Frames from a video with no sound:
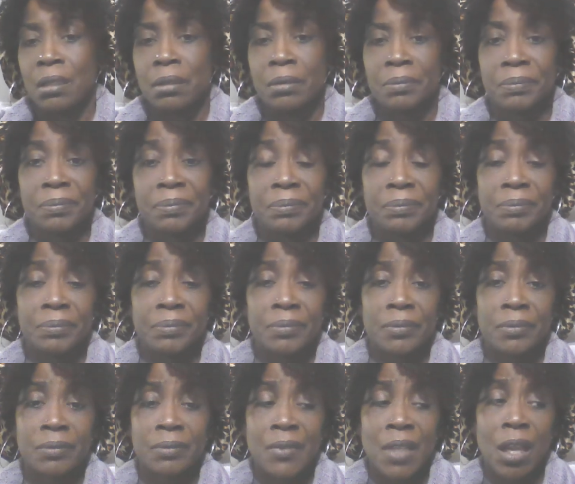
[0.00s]
Mm.
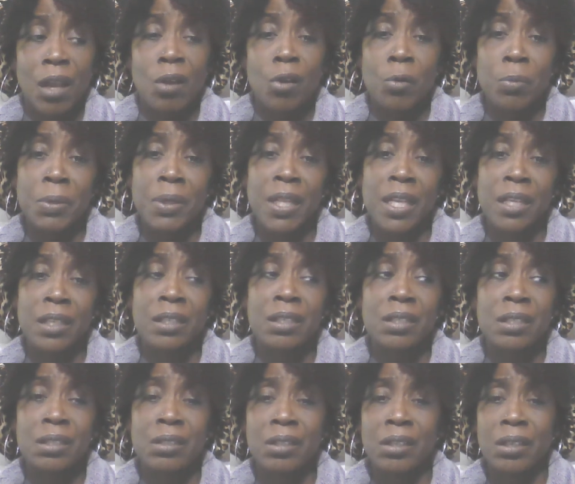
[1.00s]
I hope he did
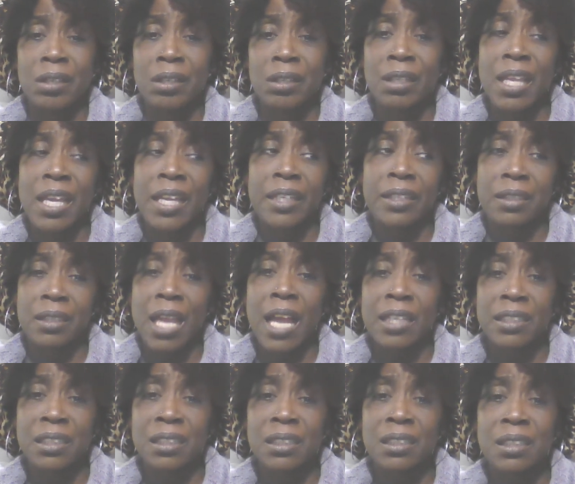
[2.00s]
good to her, like how
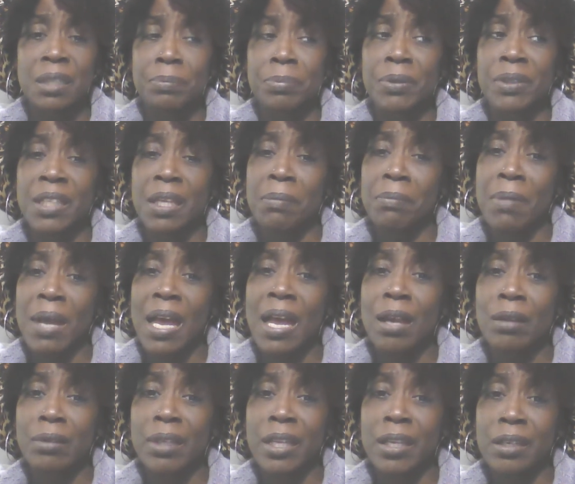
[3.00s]
she said, put that
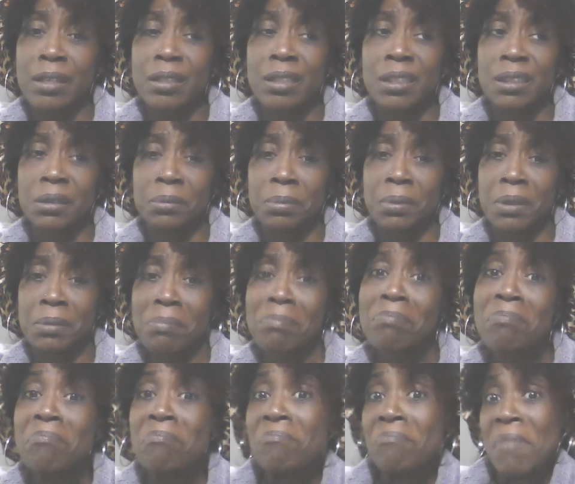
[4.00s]
mind on their husband.
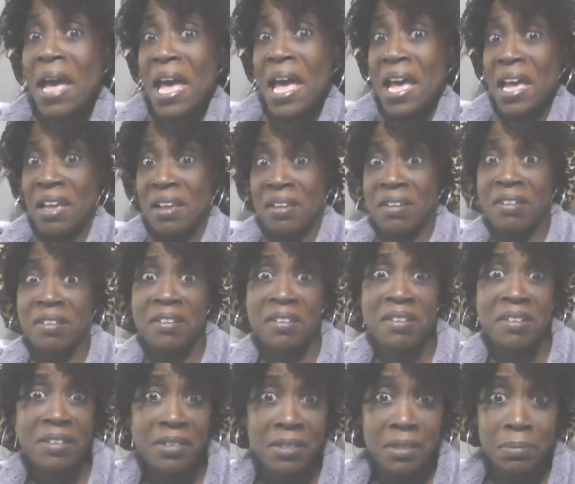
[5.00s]
My
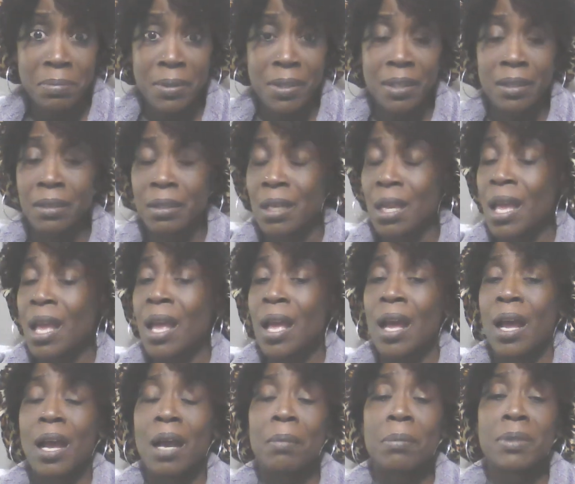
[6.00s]
husband.
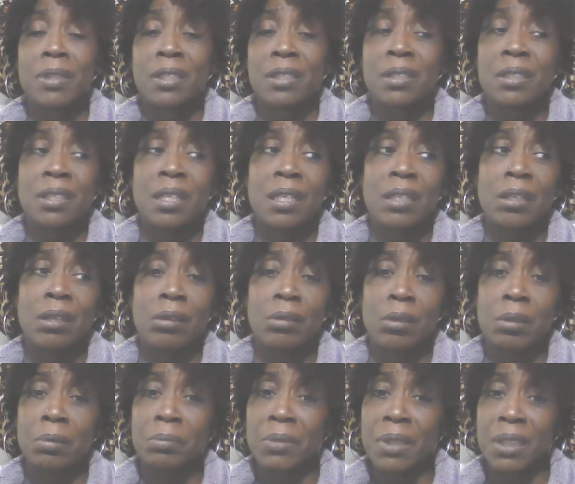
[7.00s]
I'ma just tell you,
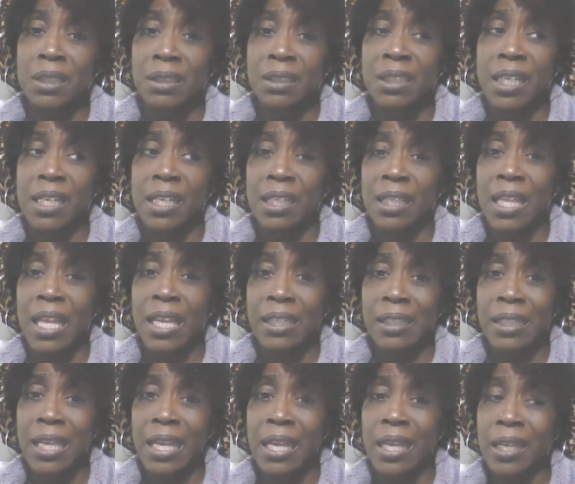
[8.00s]
them that say it like
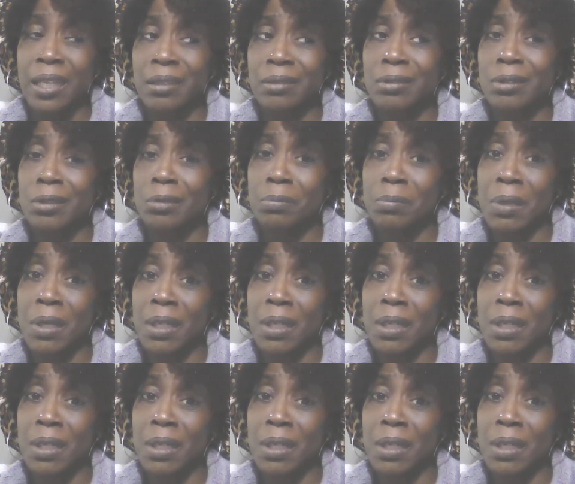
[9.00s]
that, you